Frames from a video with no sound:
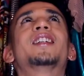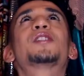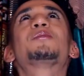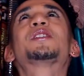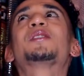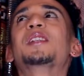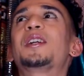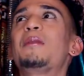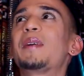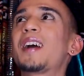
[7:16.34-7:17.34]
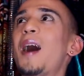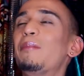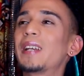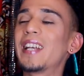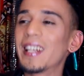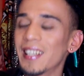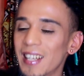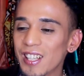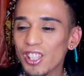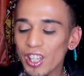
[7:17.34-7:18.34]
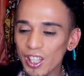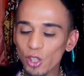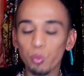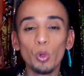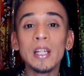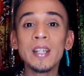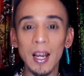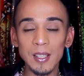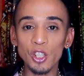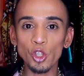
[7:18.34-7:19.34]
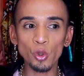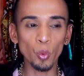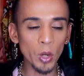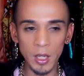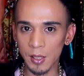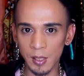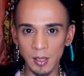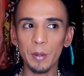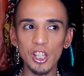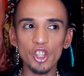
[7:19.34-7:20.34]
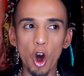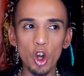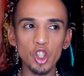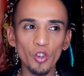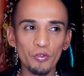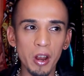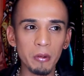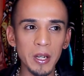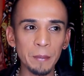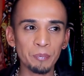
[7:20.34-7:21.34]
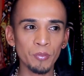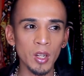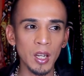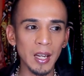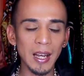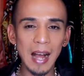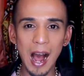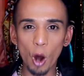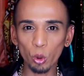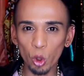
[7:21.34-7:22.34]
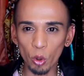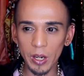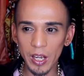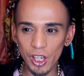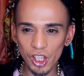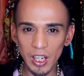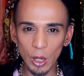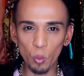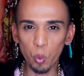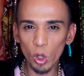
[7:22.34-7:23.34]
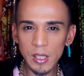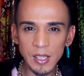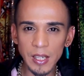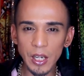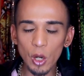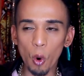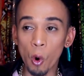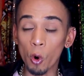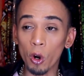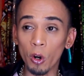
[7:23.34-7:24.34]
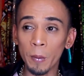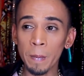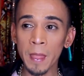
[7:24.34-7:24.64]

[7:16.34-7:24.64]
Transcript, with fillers: this one's a little bit complicated. It's it's really nice and sweet, but it's also very like outdoor-ish, like woodsy, or